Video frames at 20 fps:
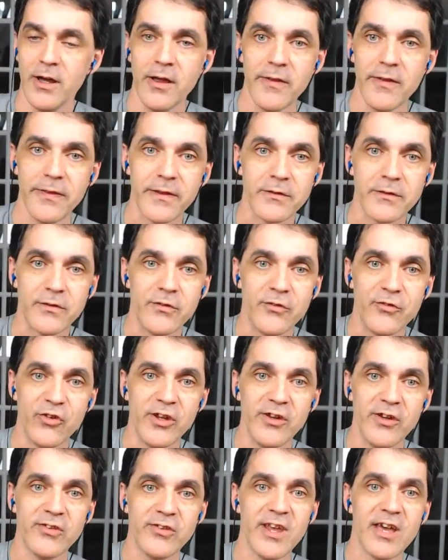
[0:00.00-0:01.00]
The
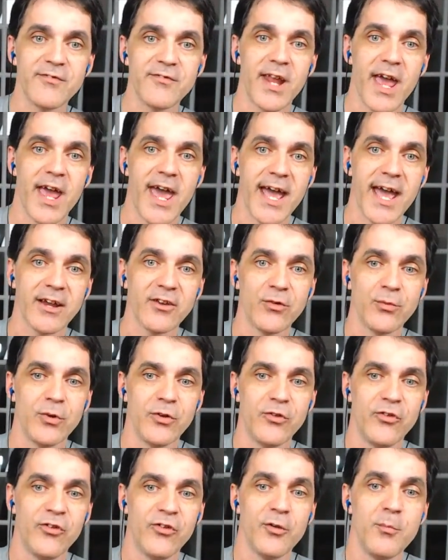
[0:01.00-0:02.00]
G7X,
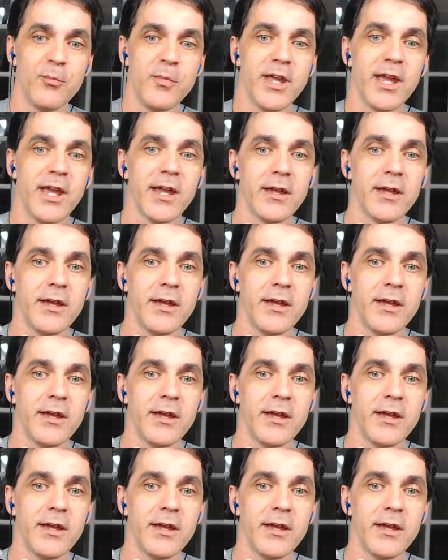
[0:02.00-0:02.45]
which to me